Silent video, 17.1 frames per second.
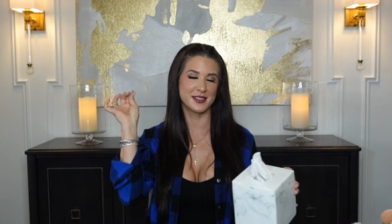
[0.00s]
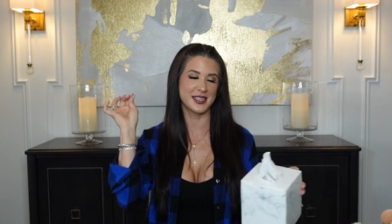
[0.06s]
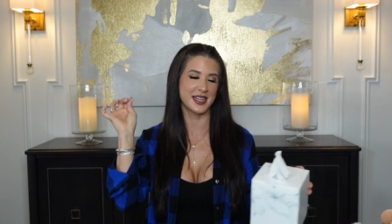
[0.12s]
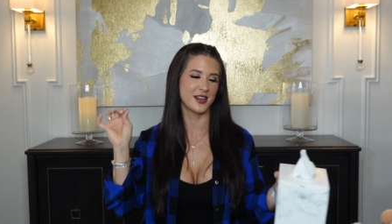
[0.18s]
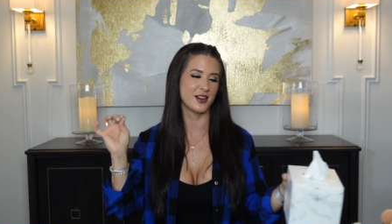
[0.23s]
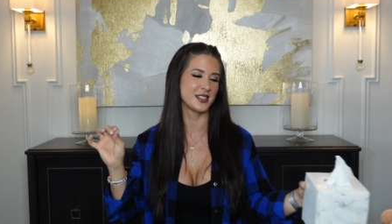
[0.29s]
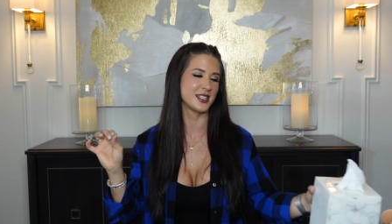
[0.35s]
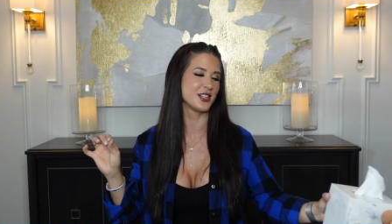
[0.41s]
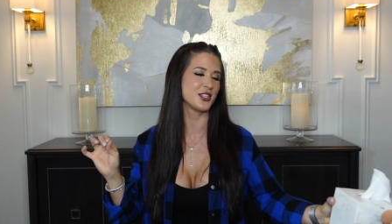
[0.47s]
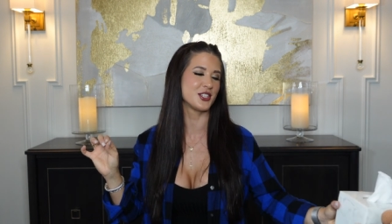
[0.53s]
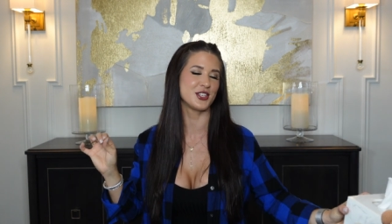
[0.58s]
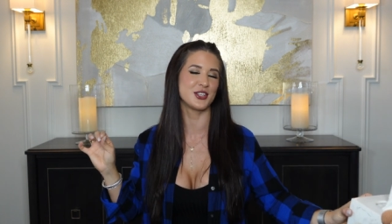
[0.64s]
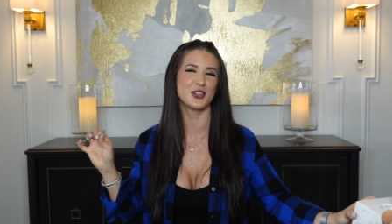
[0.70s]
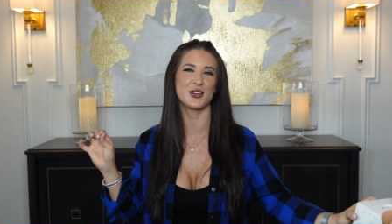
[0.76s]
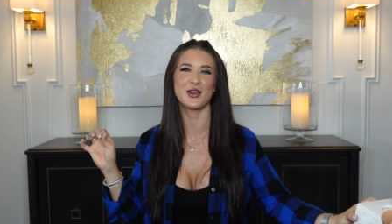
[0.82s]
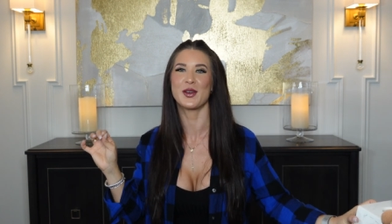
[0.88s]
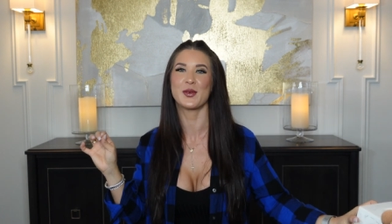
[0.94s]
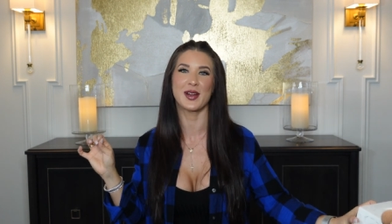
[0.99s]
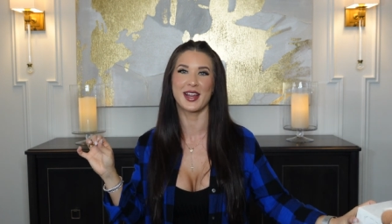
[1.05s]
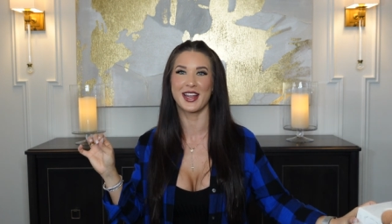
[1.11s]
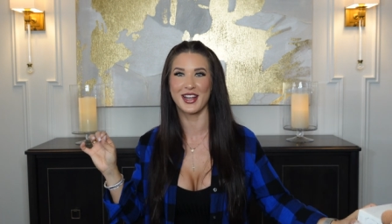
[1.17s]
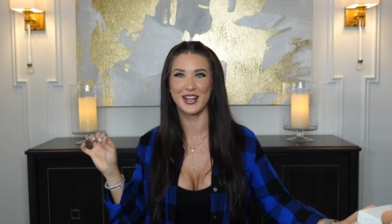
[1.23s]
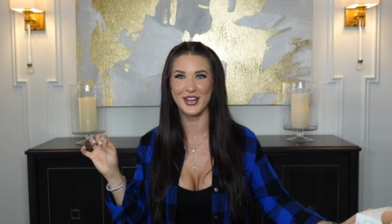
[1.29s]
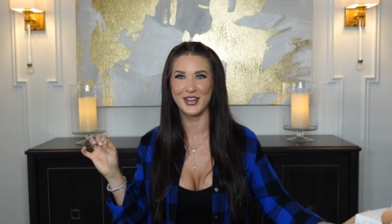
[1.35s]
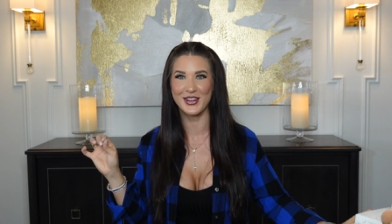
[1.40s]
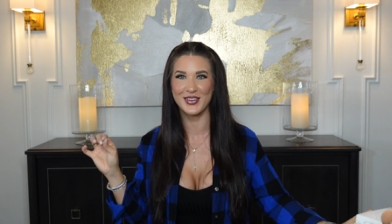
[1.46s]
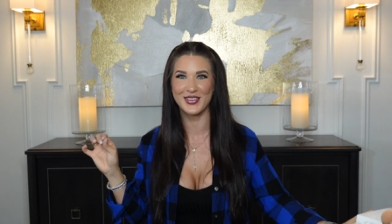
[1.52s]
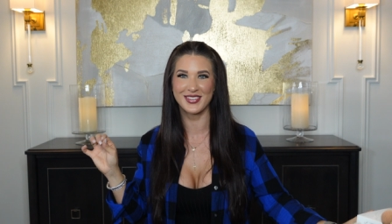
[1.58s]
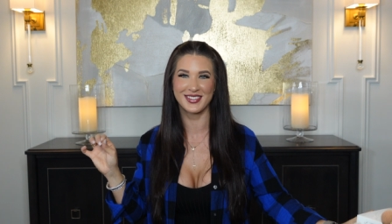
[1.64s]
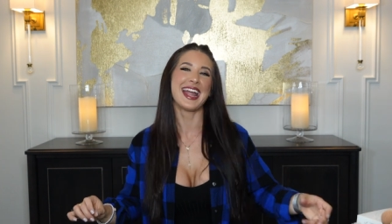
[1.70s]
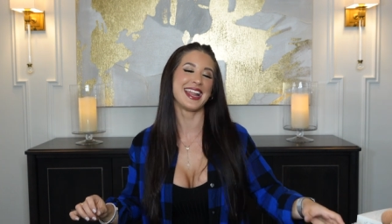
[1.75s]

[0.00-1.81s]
Take your tissue, away you go.